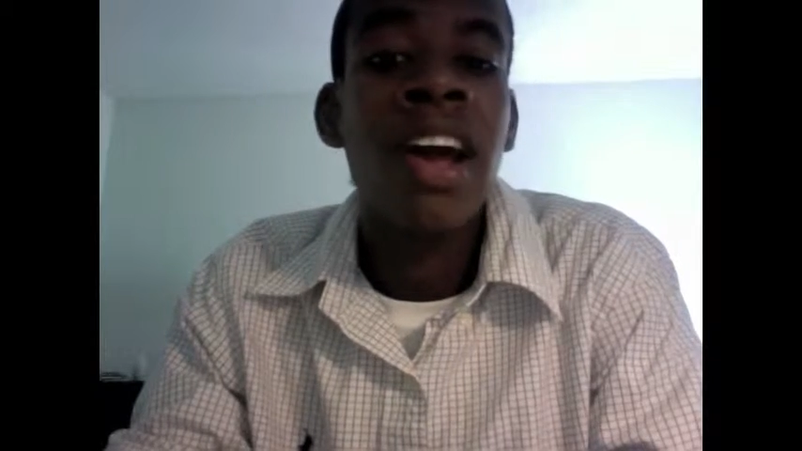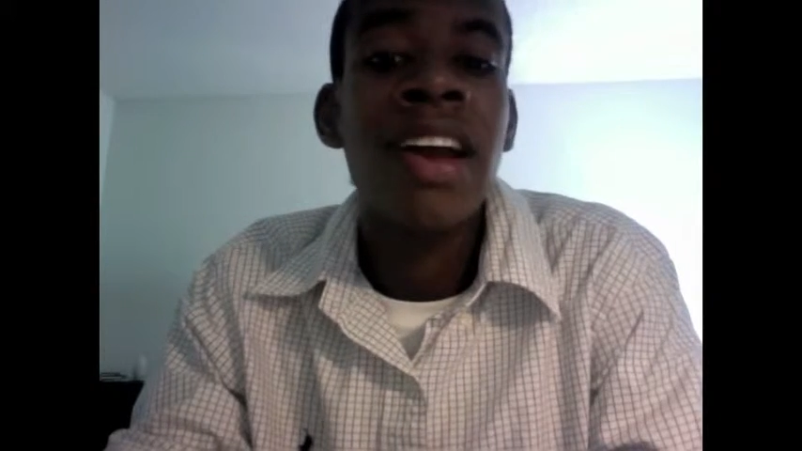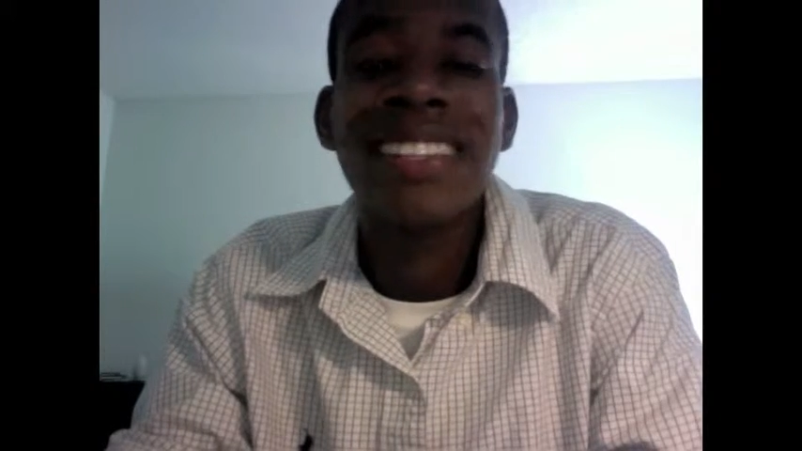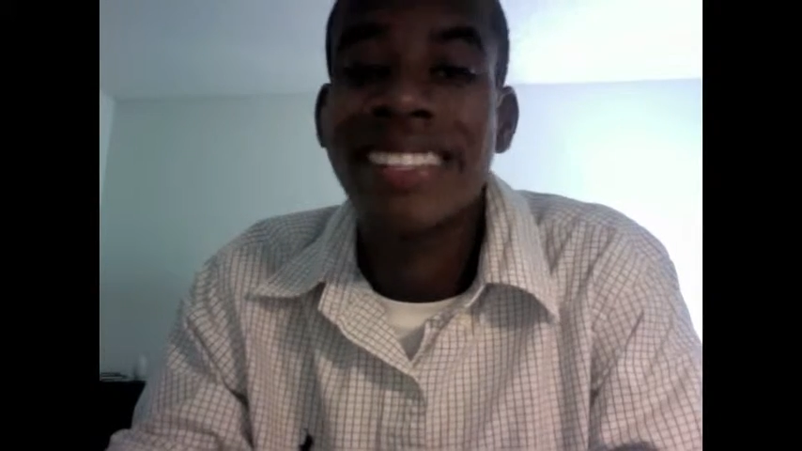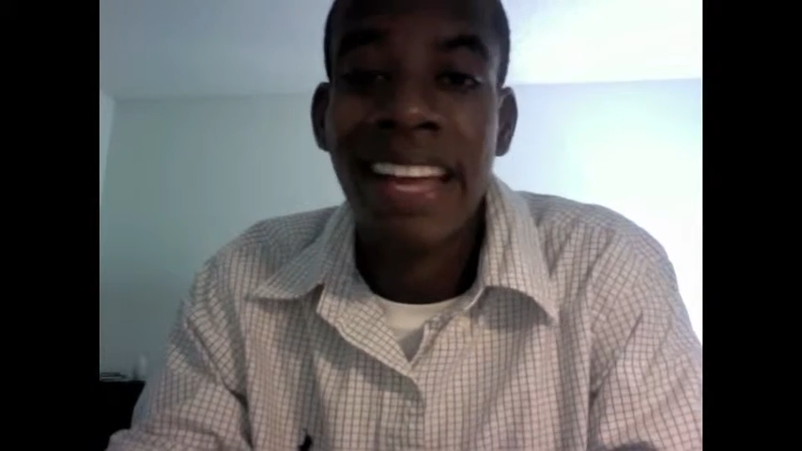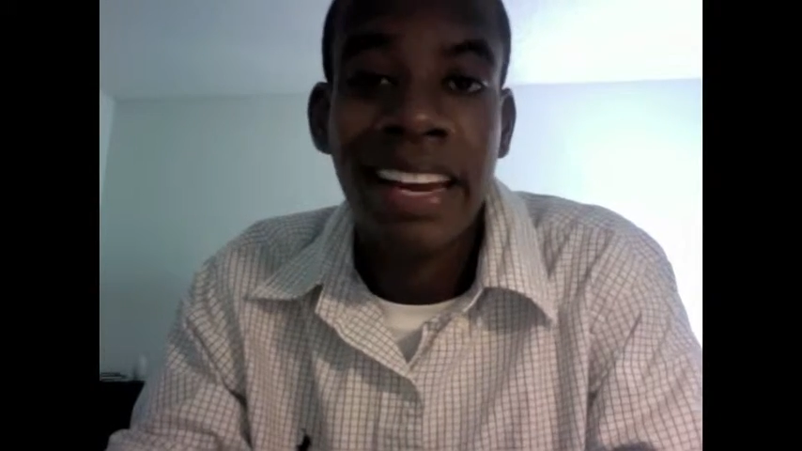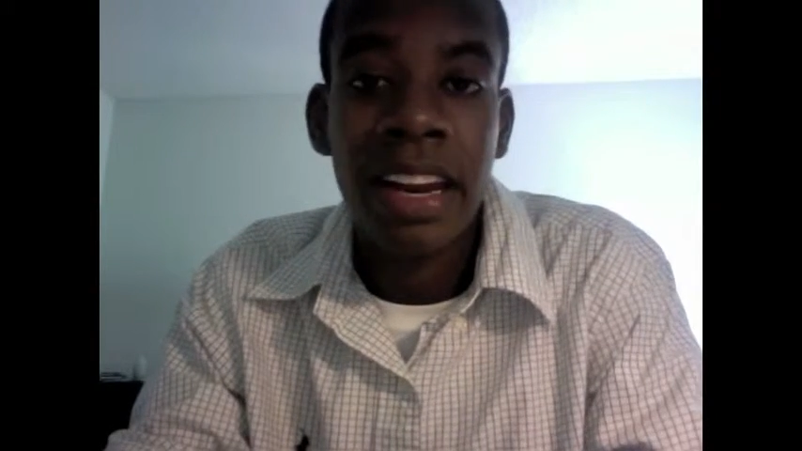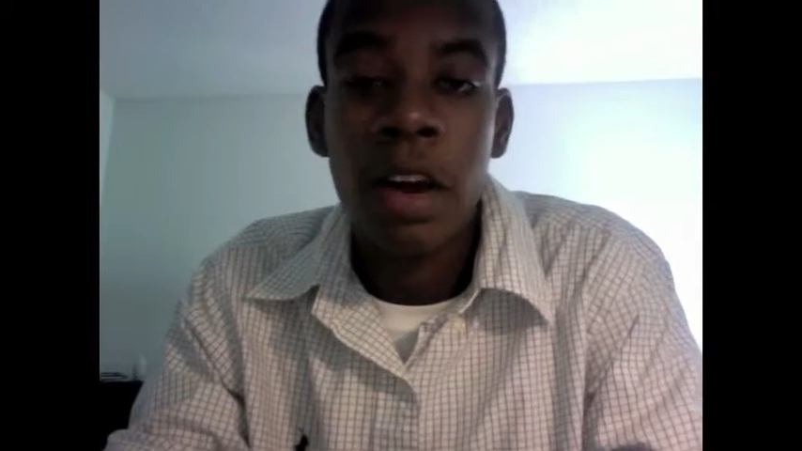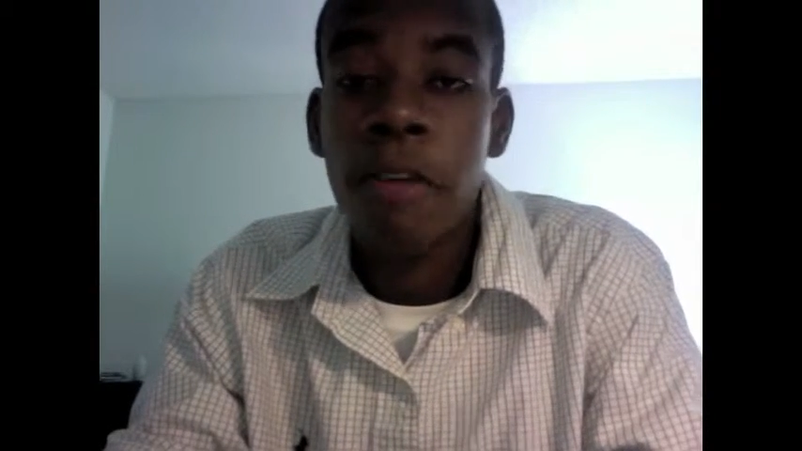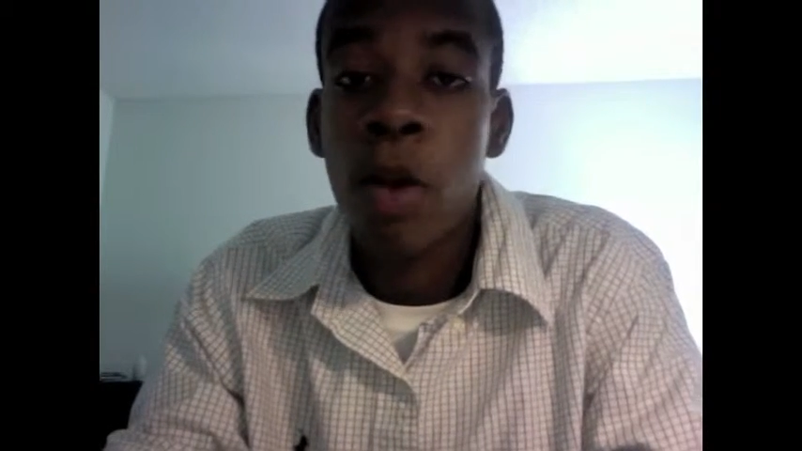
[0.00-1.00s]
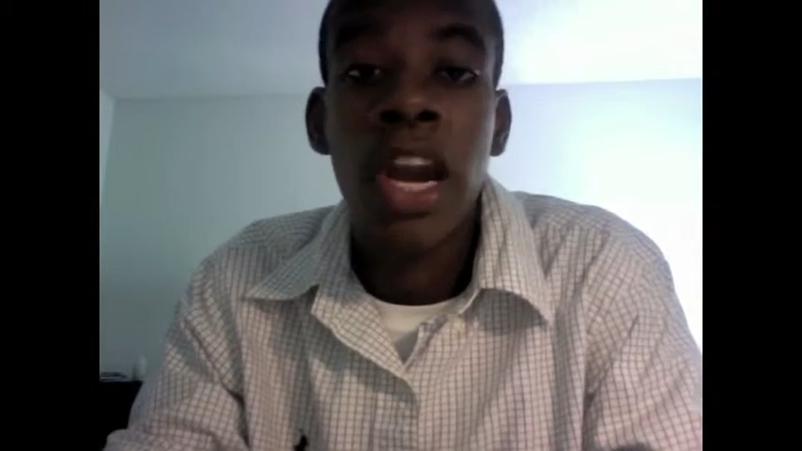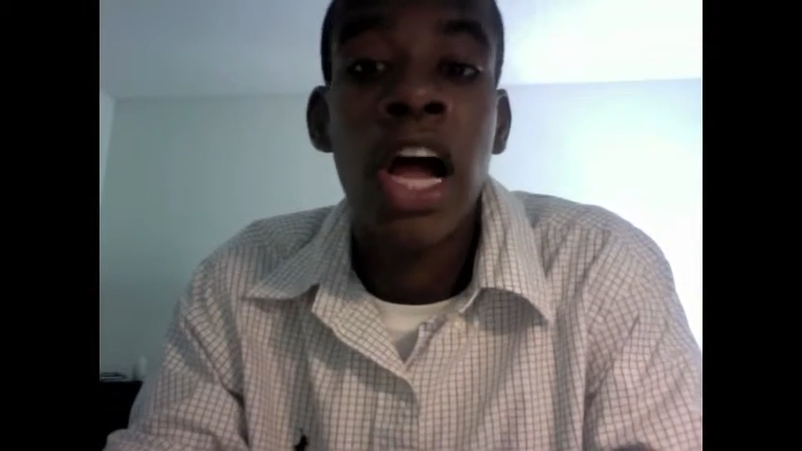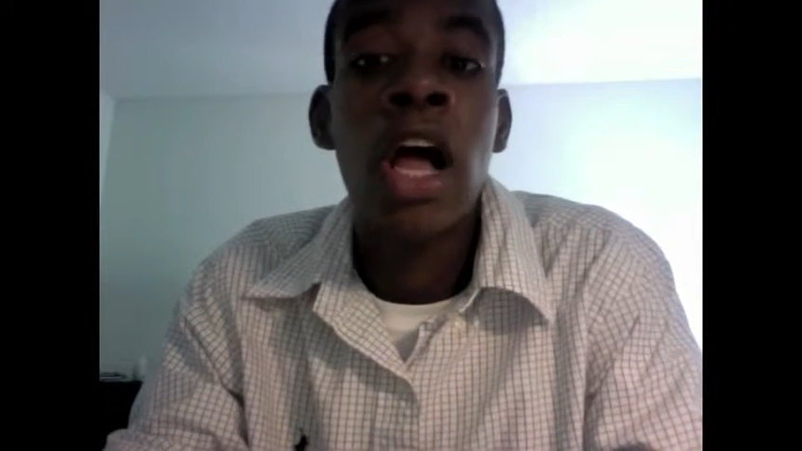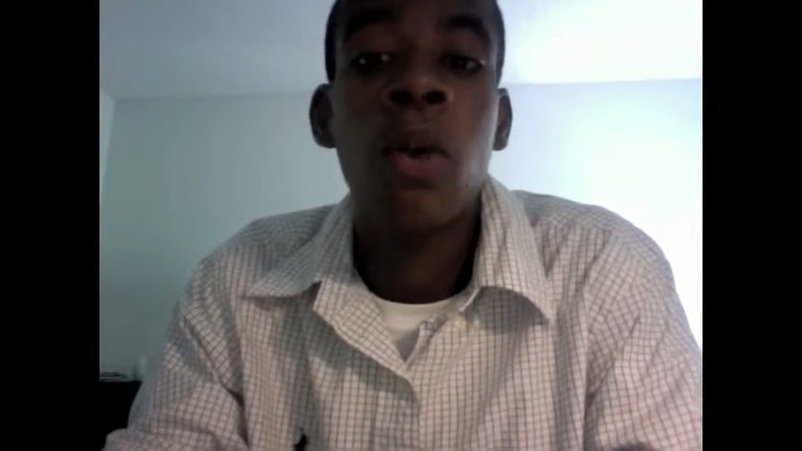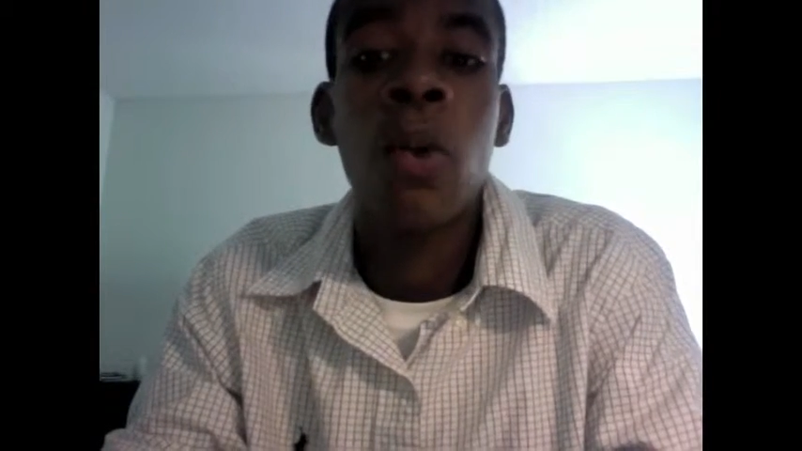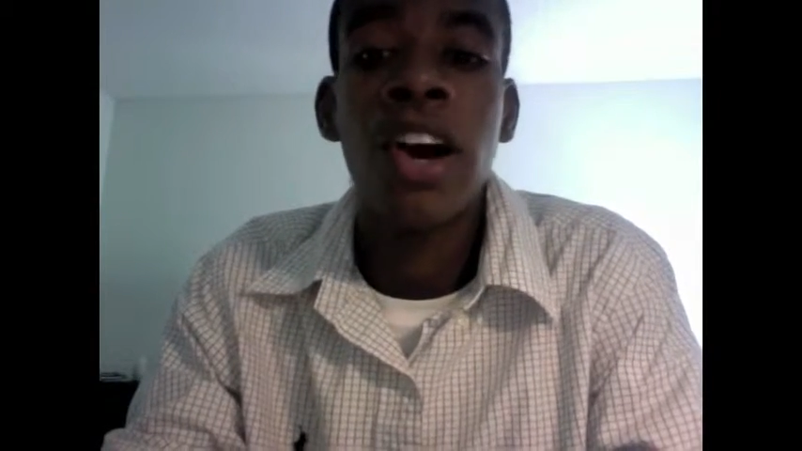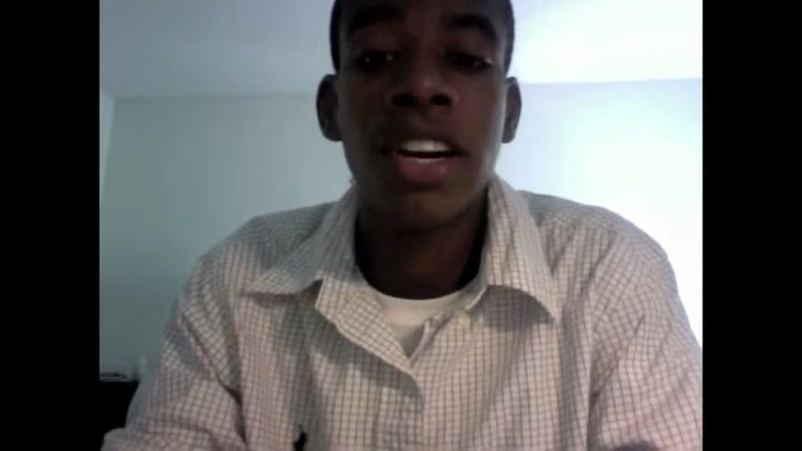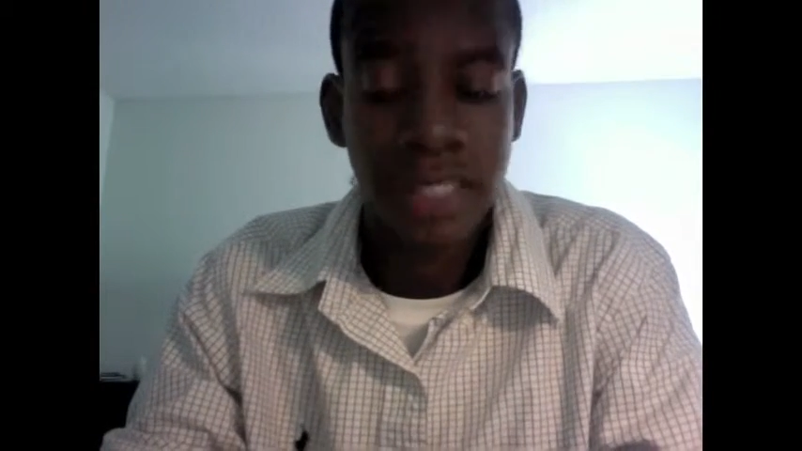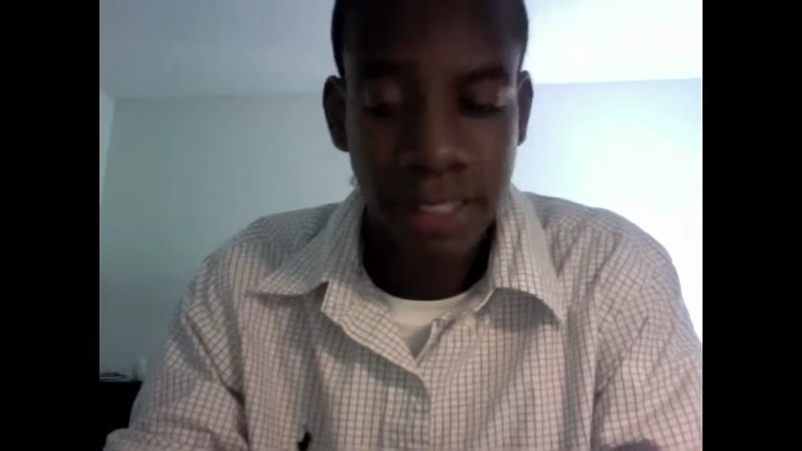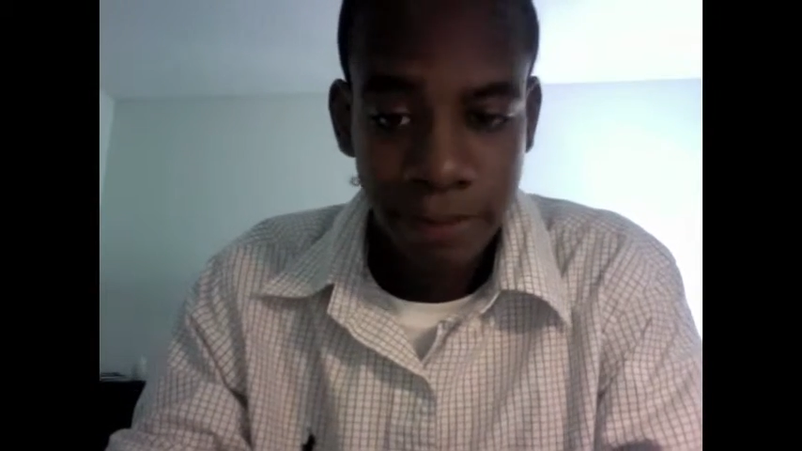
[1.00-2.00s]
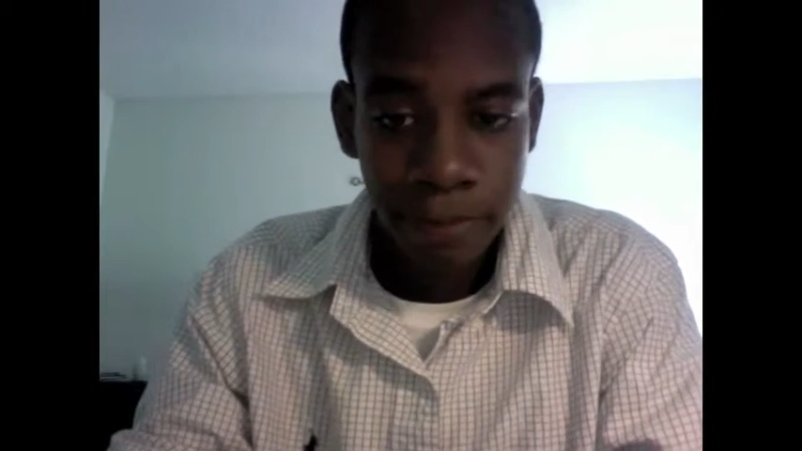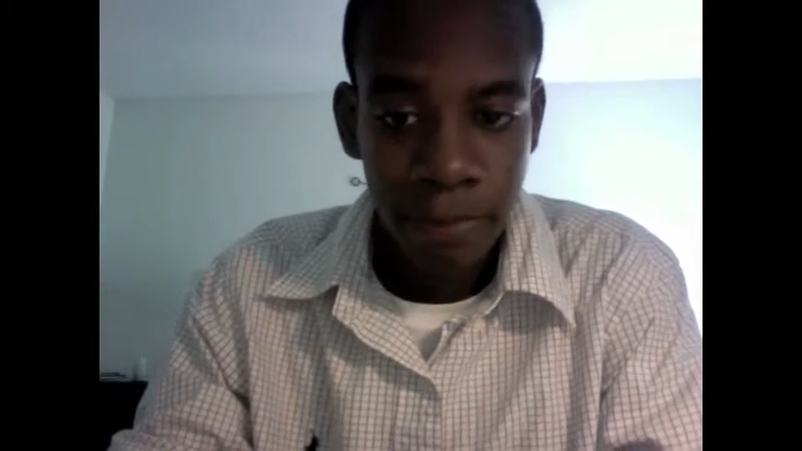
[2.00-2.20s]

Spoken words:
understanding of how it all works.